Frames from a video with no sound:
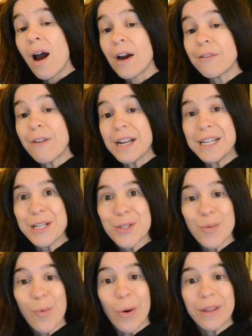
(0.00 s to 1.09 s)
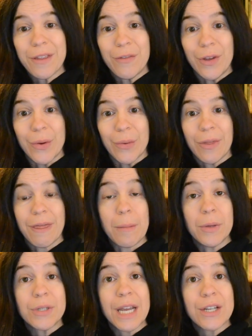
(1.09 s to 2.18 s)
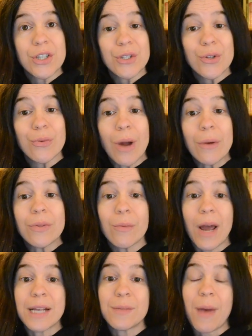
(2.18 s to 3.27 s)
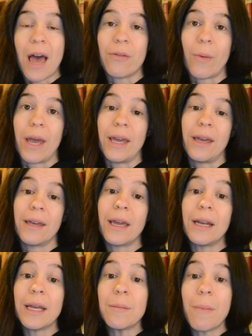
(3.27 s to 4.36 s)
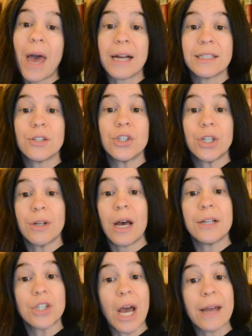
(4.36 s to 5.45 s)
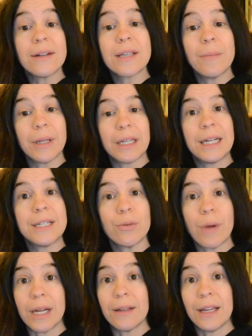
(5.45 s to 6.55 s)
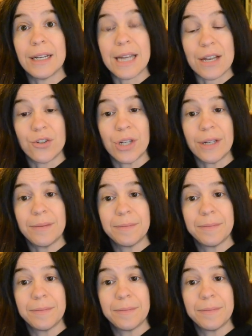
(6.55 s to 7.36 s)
Our findings support the view that mutations throughout the RAS pathway can impact a child's ability to regulate attention.